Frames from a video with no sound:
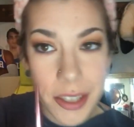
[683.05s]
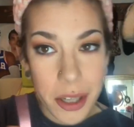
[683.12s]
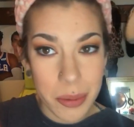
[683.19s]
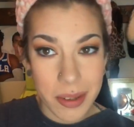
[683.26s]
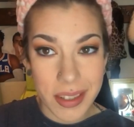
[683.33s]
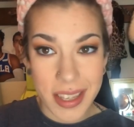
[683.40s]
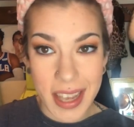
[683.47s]

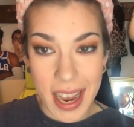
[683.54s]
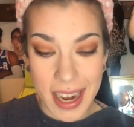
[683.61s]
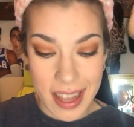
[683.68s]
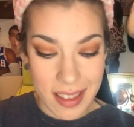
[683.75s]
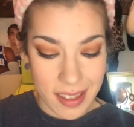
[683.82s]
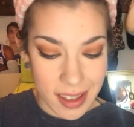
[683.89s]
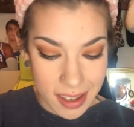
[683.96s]
don't see
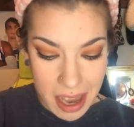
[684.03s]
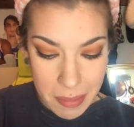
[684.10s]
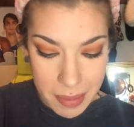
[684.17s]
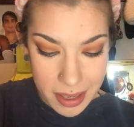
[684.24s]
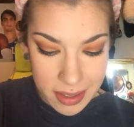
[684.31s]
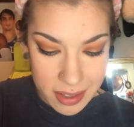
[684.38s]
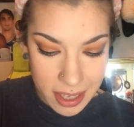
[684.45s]
anything
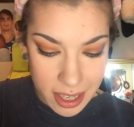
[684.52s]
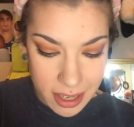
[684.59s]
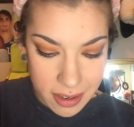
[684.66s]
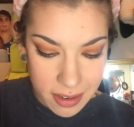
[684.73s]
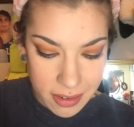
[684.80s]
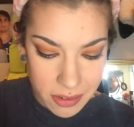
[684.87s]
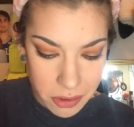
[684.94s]
on my
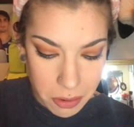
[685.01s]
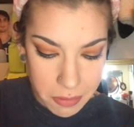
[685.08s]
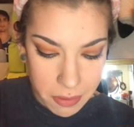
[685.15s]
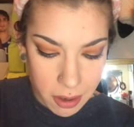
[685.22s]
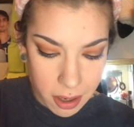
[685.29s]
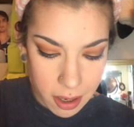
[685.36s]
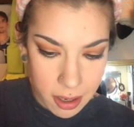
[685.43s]
skin so
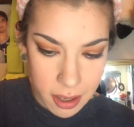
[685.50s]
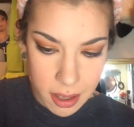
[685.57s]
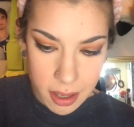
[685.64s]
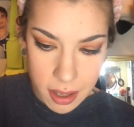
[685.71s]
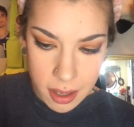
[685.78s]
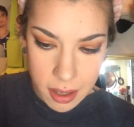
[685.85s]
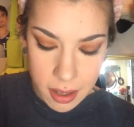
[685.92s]
far.
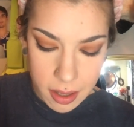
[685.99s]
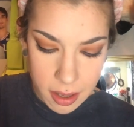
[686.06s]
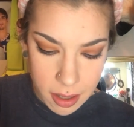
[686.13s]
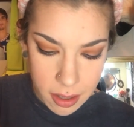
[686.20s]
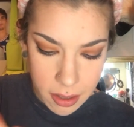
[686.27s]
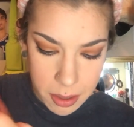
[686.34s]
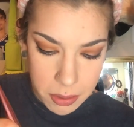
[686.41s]

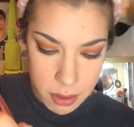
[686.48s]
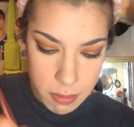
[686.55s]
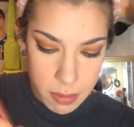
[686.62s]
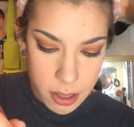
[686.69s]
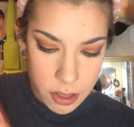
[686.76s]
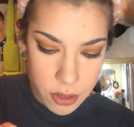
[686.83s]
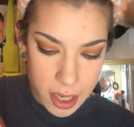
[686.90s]
So
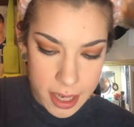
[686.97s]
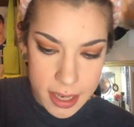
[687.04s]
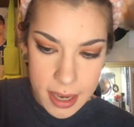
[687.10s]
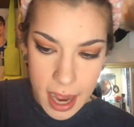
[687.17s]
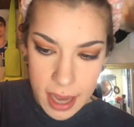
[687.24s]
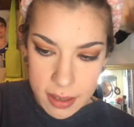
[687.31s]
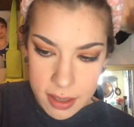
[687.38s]
I'm gonna try
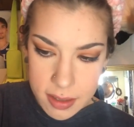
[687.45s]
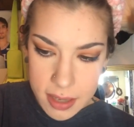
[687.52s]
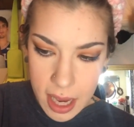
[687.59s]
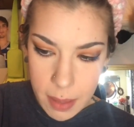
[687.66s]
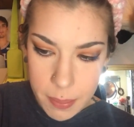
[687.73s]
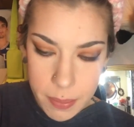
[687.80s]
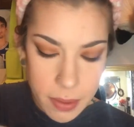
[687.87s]
not to
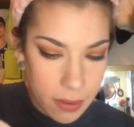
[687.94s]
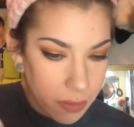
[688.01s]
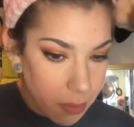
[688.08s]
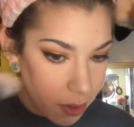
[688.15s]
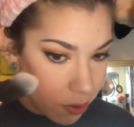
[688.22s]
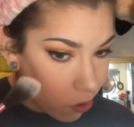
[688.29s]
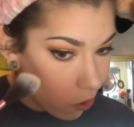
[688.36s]
tap as
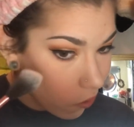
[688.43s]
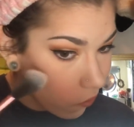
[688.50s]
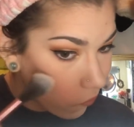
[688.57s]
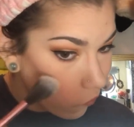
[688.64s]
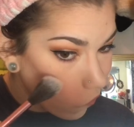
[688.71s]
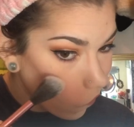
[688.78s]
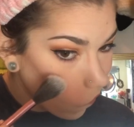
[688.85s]
much
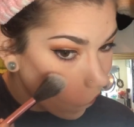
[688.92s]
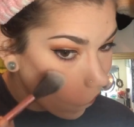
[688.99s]
off.